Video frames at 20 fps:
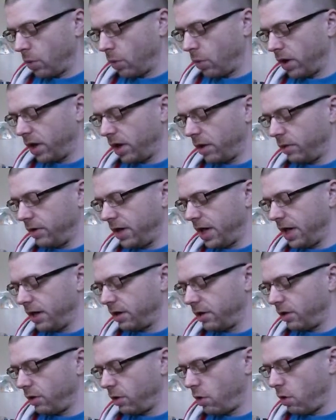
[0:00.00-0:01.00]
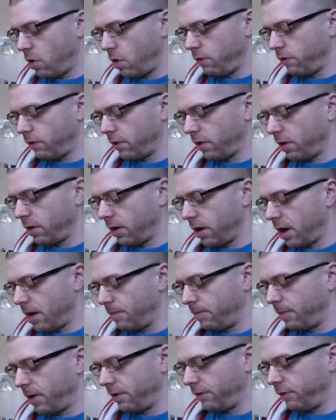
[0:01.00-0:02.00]
What you needed over
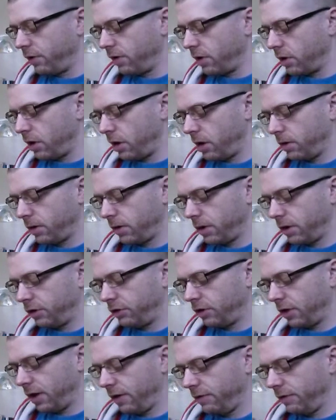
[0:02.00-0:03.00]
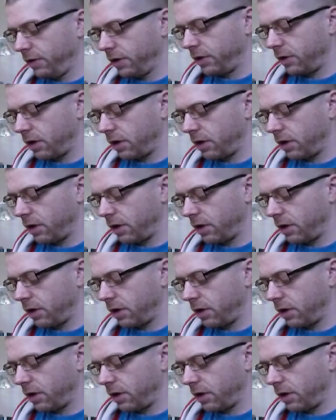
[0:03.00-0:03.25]
above your knowledge of the